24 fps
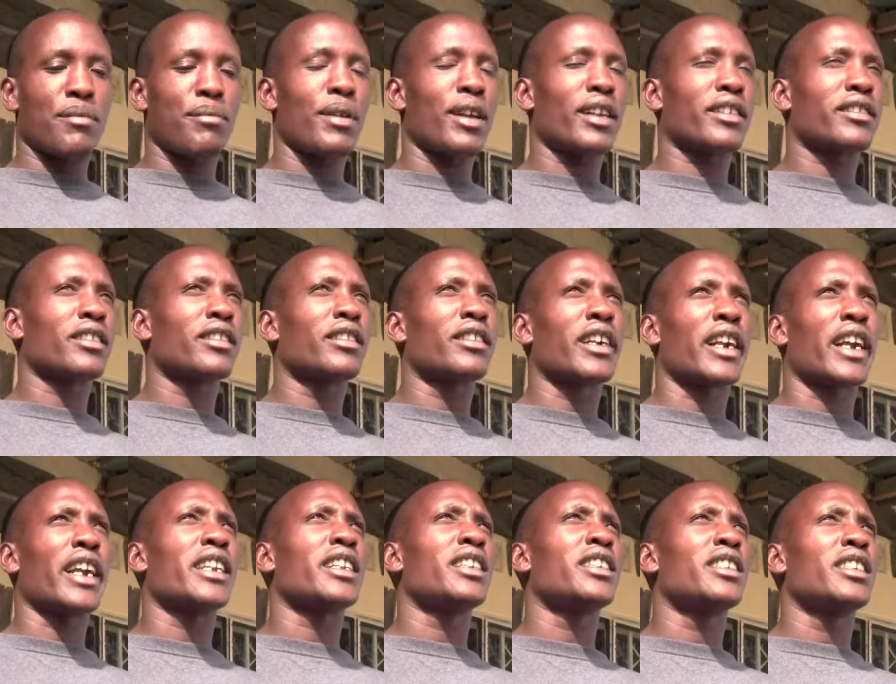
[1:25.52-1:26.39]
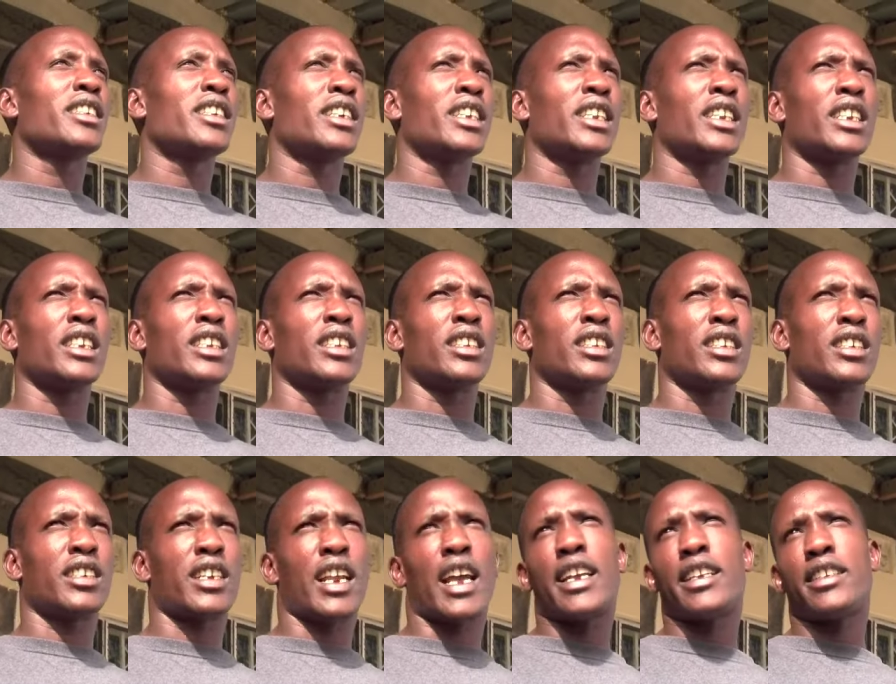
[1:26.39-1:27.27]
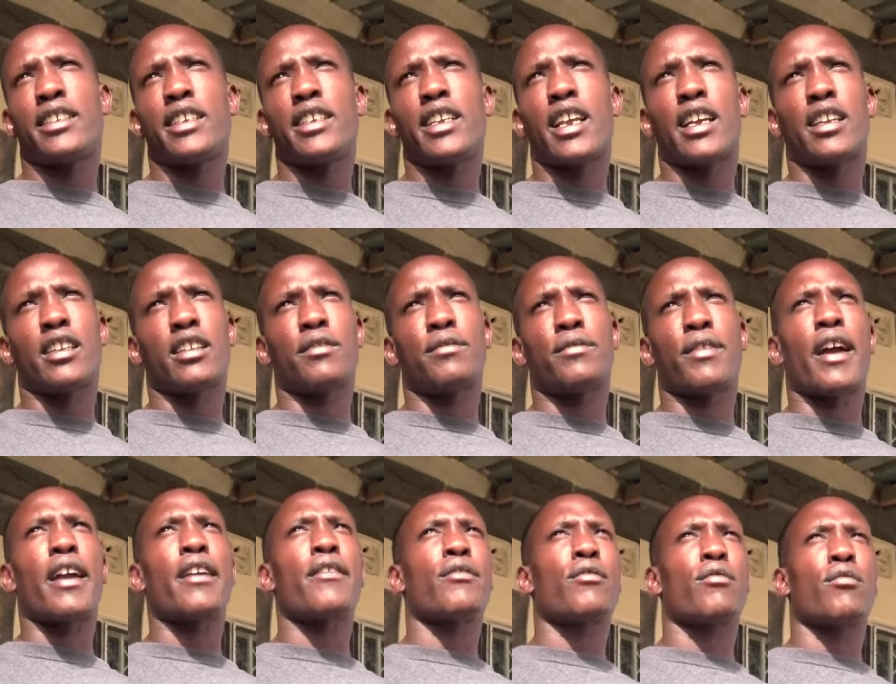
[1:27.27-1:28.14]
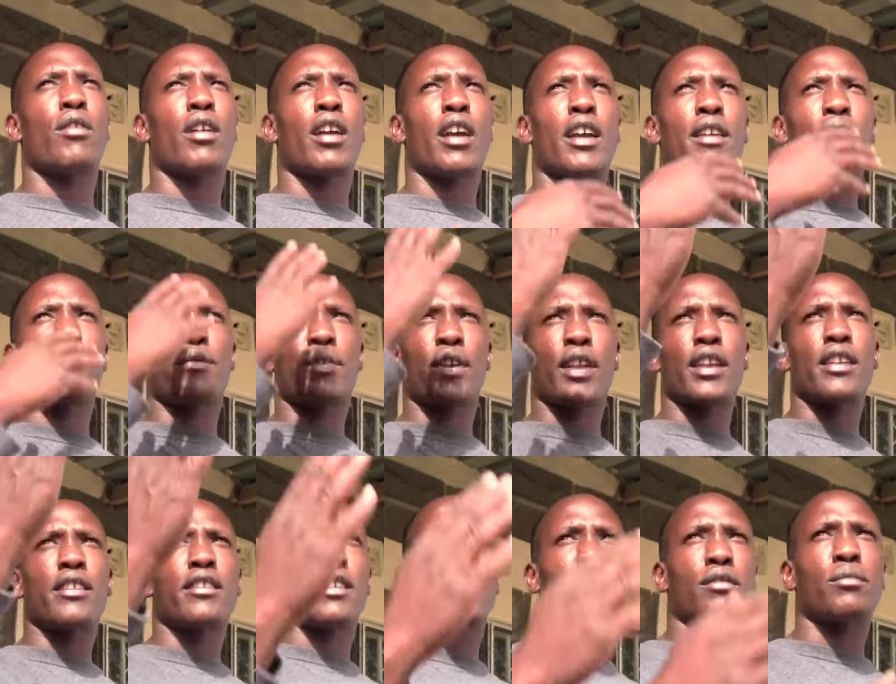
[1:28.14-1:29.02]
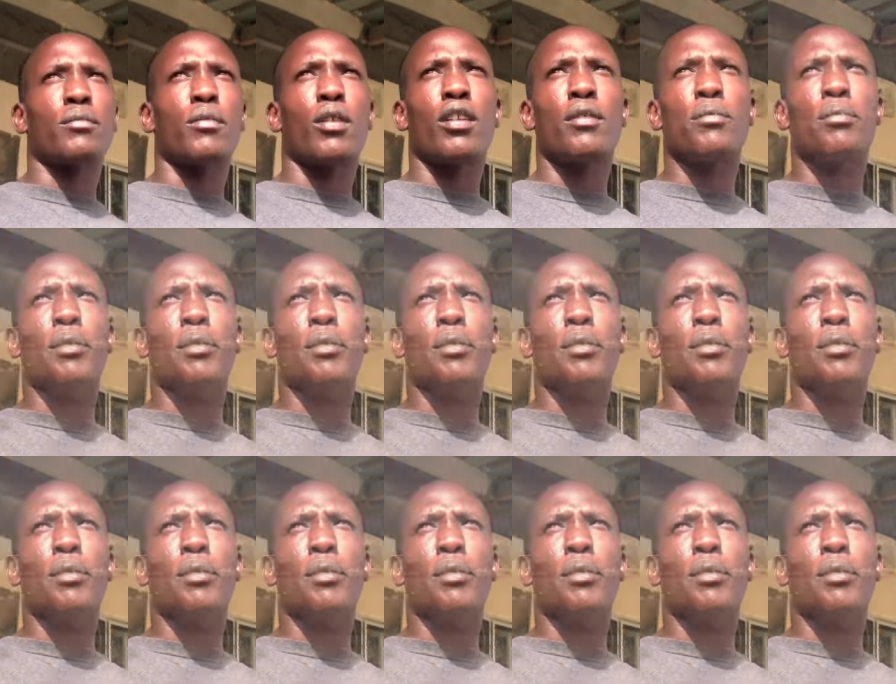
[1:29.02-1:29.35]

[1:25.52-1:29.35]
the best grade in 1995, where I finished a small